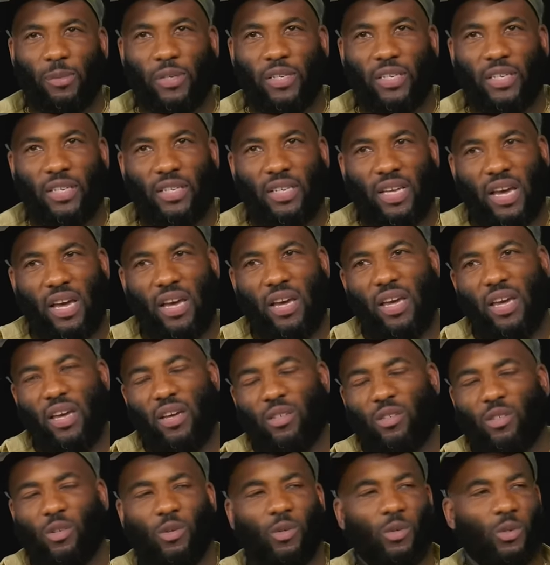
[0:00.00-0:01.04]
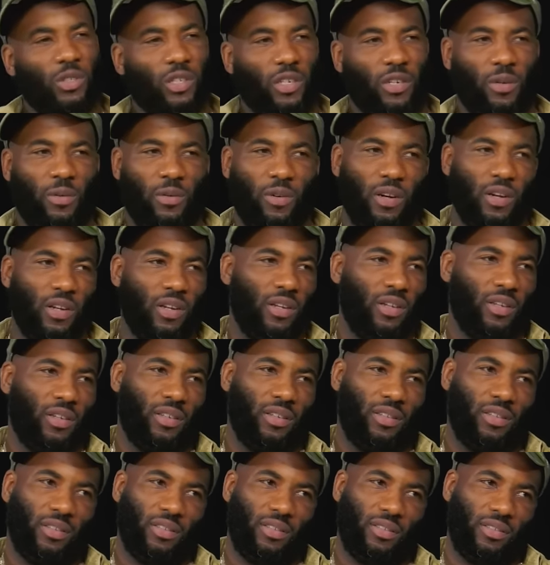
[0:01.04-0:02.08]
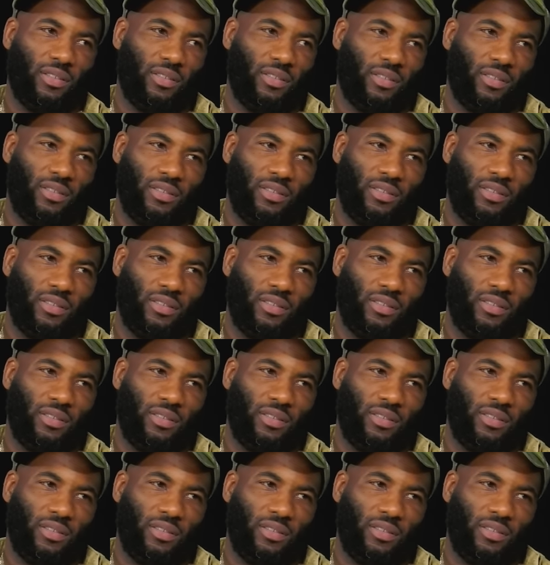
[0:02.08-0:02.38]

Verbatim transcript: man. Our households ain't right. Yeah.